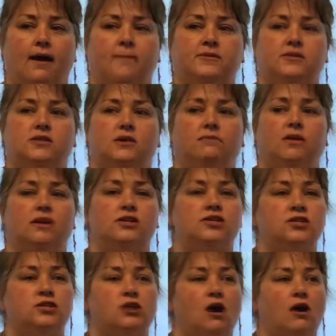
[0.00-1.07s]
so I'm going to
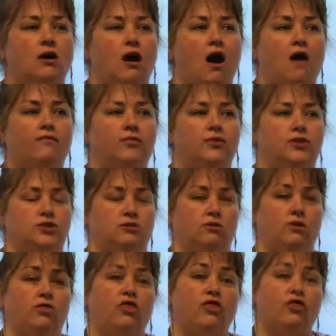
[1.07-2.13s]
start off with doing
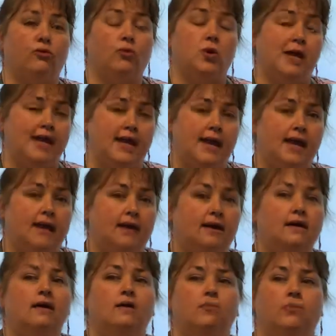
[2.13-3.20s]
3
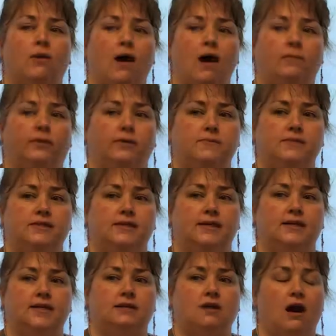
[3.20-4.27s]
problems
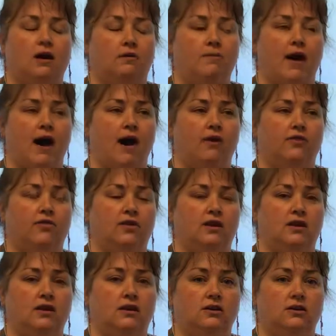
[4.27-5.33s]
that talk about
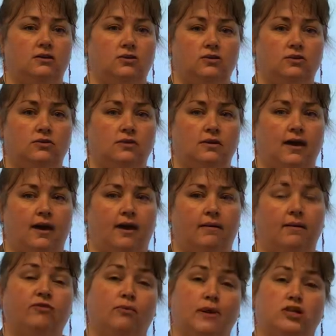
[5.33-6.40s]
the
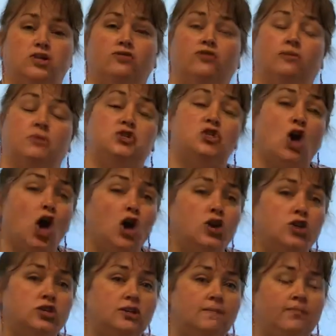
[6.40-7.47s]
information from a chart.
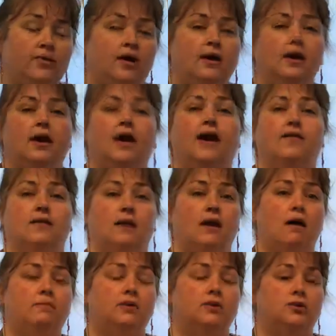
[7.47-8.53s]
And then
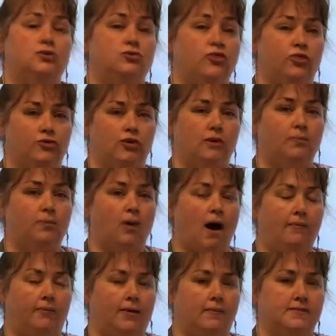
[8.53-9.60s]
I'm going to do 3
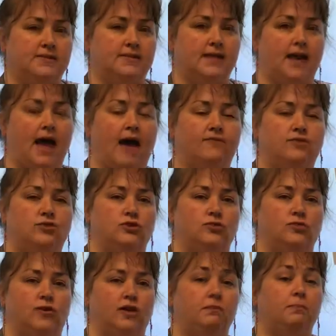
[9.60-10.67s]
problems that have to do
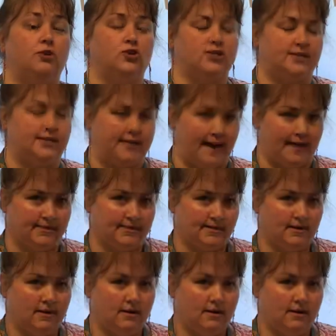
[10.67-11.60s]
with percents.